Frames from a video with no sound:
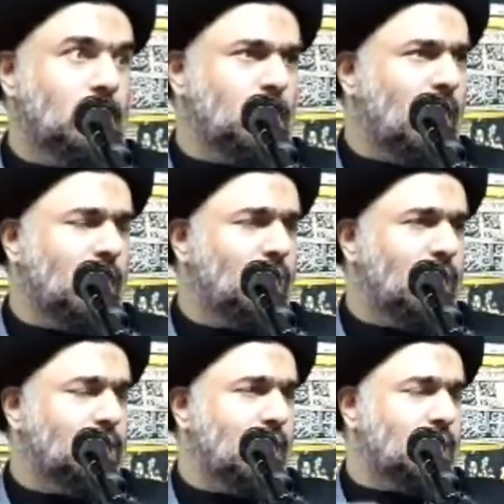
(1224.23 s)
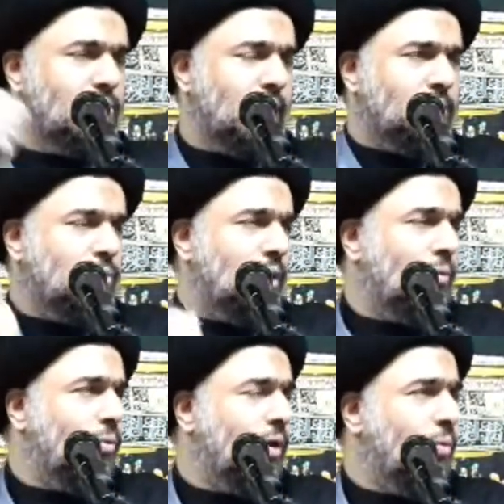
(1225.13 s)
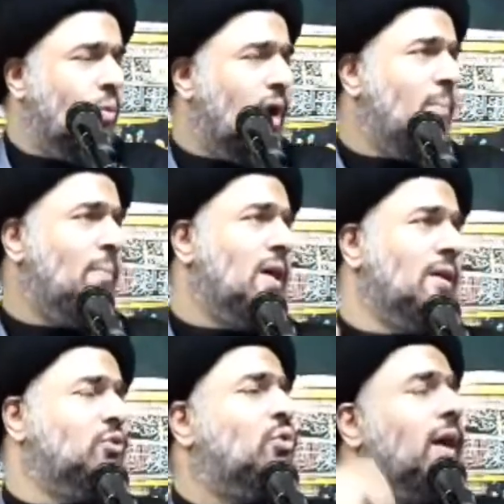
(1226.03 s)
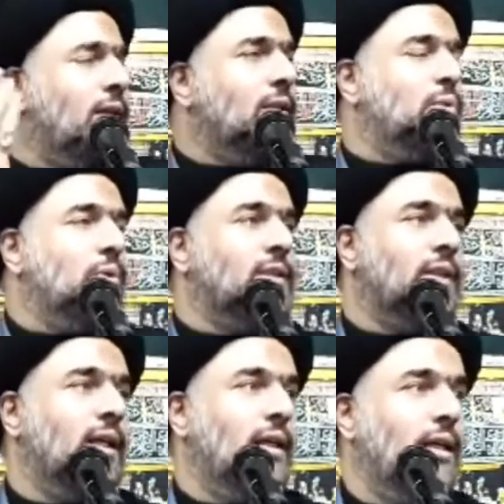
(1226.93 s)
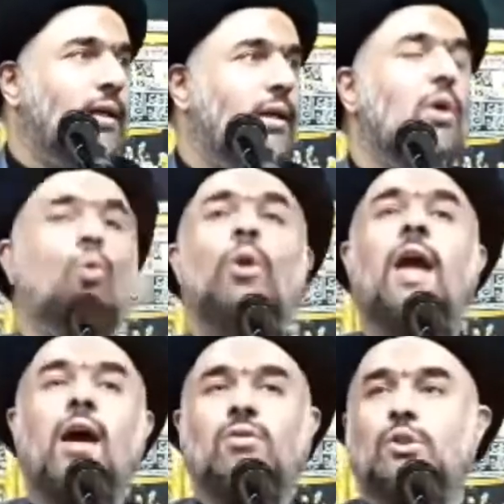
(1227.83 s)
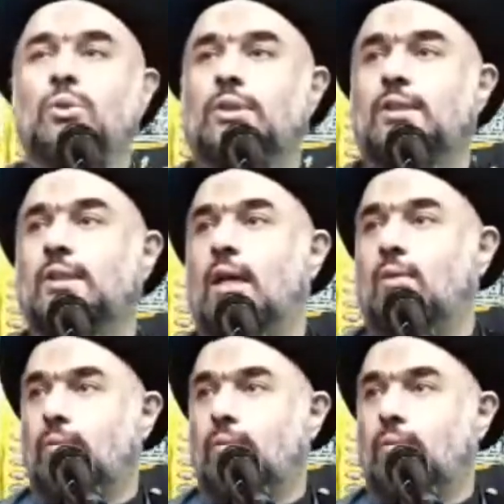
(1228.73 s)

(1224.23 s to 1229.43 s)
So what I'm trying to say, we have duties now.